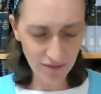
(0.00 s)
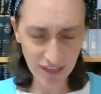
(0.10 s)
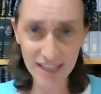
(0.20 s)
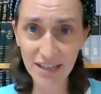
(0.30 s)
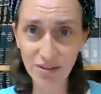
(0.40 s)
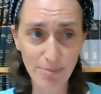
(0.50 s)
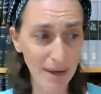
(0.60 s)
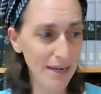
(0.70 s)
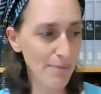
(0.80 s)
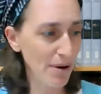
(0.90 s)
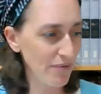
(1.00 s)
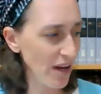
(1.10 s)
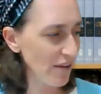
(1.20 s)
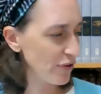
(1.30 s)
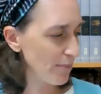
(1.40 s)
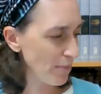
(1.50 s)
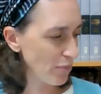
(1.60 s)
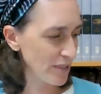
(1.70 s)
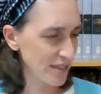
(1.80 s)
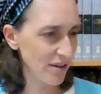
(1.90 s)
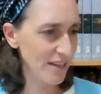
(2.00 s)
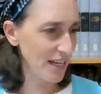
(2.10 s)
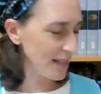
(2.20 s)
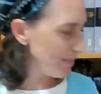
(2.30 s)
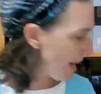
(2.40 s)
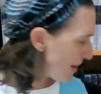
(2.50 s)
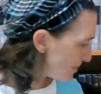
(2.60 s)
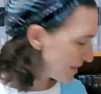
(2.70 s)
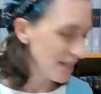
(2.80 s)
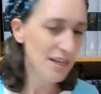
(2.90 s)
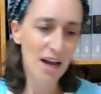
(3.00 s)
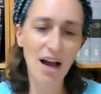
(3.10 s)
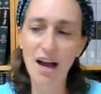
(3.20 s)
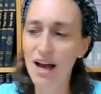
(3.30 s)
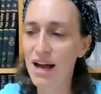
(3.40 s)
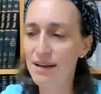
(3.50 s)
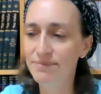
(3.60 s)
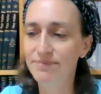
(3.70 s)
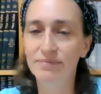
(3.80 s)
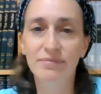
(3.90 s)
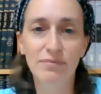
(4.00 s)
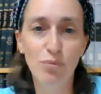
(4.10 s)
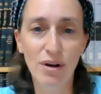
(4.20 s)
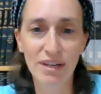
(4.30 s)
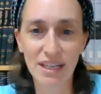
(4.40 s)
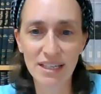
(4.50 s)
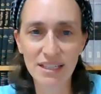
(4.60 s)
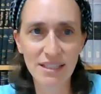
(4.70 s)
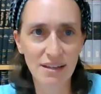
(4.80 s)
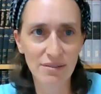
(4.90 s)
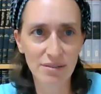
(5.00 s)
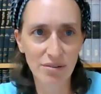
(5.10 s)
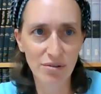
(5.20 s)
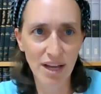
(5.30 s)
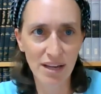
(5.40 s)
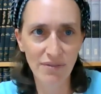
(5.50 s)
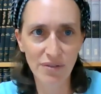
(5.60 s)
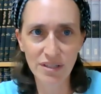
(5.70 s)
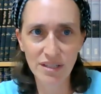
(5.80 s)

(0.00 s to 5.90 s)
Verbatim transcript: Okay, near the beit parva. If you remember, we saw that in the map um, where it is. I'll go get it for a